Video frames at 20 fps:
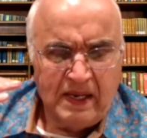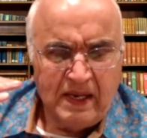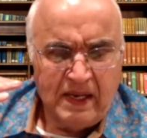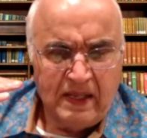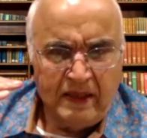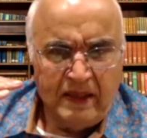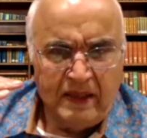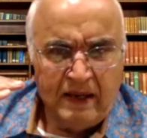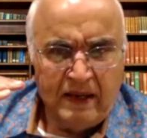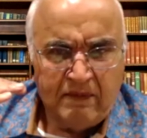
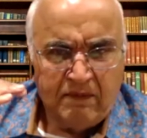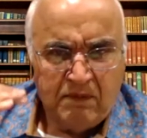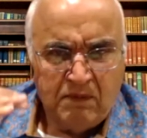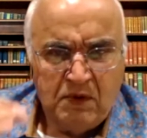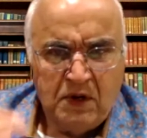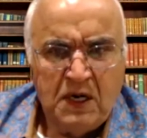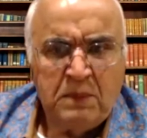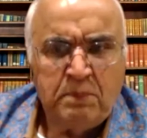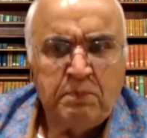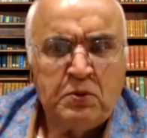that
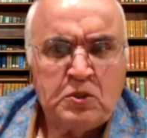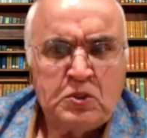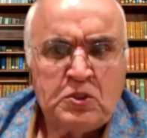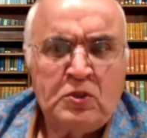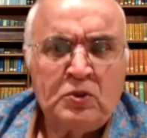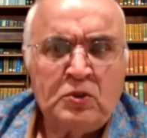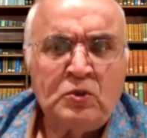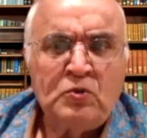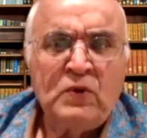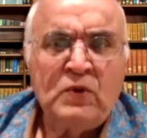world puts you
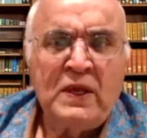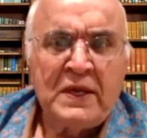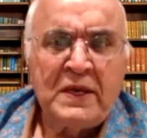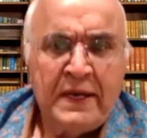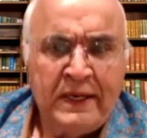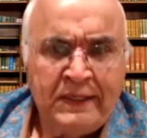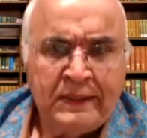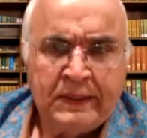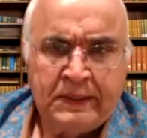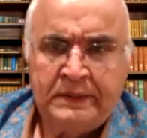through a
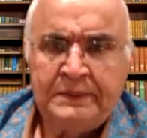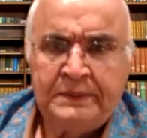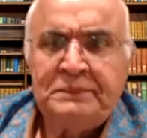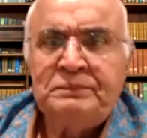ringer.